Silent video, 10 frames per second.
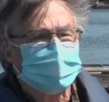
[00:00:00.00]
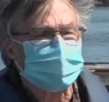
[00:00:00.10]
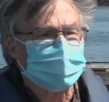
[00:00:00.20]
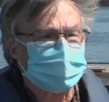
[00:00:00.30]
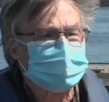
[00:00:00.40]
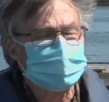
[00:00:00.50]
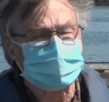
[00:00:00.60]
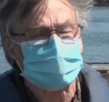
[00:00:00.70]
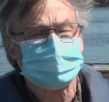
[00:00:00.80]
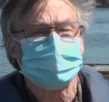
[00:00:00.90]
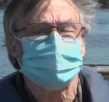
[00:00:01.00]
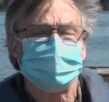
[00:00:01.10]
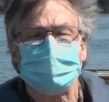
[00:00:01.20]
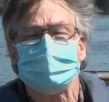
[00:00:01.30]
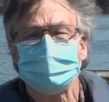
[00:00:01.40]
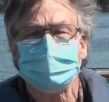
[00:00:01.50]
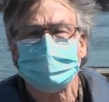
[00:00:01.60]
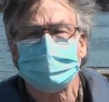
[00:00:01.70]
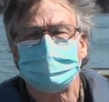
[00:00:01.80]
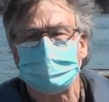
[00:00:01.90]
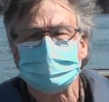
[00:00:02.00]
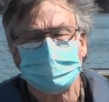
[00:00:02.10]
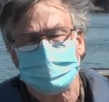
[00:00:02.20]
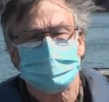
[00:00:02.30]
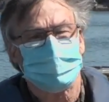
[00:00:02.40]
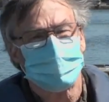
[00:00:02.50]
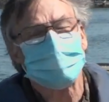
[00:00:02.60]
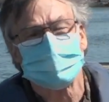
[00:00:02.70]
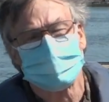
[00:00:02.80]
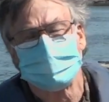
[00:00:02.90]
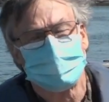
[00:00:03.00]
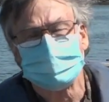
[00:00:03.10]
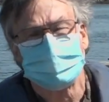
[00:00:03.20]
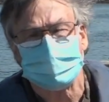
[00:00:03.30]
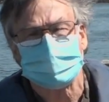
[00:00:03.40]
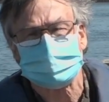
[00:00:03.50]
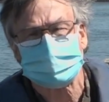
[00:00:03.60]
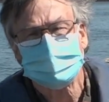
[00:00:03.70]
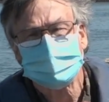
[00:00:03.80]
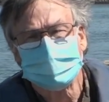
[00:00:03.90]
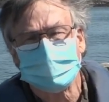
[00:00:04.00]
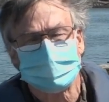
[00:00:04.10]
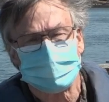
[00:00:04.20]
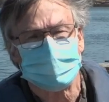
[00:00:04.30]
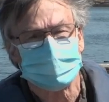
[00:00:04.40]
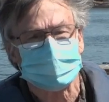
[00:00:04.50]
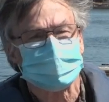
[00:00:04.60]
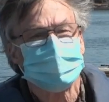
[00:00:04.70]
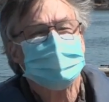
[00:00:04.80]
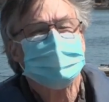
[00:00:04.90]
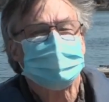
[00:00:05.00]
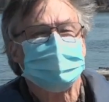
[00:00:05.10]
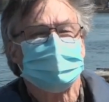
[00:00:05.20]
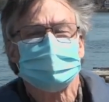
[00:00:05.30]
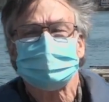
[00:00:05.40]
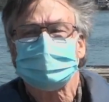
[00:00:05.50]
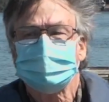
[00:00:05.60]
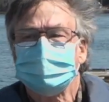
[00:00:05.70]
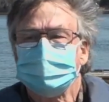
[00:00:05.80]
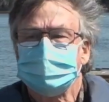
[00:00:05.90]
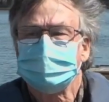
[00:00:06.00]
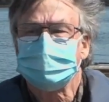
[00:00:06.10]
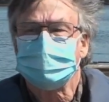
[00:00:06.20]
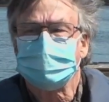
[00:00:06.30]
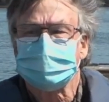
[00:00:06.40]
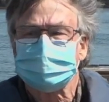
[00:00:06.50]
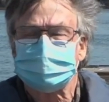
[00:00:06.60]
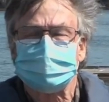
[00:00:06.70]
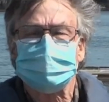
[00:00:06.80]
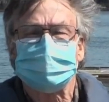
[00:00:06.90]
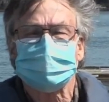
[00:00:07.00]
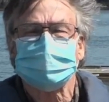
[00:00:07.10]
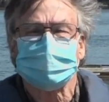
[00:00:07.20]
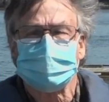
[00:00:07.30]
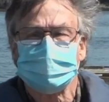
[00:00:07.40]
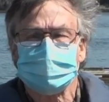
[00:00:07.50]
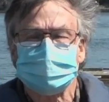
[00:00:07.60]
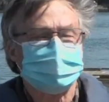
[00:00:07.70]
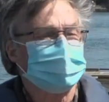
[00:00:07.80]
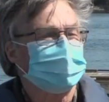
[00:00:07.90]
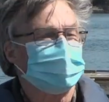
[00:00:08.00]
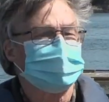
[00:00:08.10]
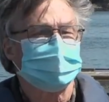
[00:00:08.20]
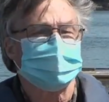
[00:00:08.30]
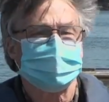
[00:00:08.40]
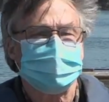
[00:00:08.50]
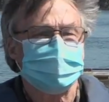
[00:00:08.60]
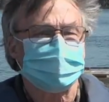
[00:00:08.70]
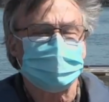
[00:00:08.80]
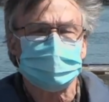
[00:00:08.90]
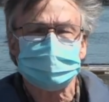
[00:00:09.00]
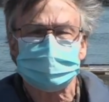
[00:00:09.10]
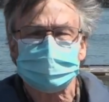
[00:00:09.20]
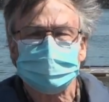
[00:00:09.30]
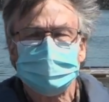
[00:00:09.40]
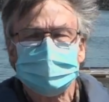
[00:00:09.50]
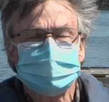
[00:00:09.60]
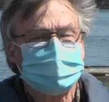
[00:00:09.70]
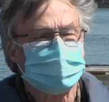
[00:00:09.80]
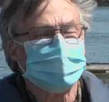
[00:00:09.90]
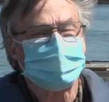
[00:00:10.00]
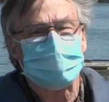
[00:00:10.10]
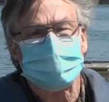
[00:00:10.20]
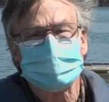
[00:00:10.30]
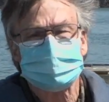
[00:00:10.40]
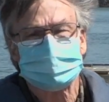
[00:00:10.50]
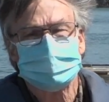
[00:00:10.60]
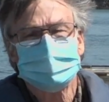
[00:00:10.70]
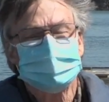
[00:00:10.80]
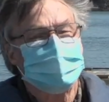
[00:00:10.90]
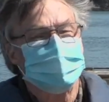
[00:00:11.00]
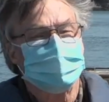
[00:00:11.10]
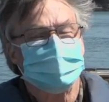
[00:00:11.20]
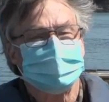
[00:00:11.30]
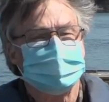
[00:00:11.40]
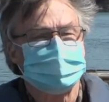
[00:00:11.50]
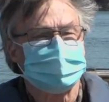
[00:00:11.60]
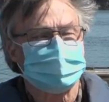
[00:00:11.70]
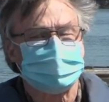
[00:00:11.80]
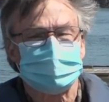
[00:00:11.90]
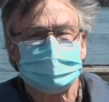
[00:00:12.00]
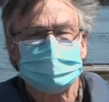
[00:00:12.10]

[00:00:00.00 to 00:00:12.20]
This is actually the one of the fun parts of farming is seeding the lines, because it goes so fast and it's just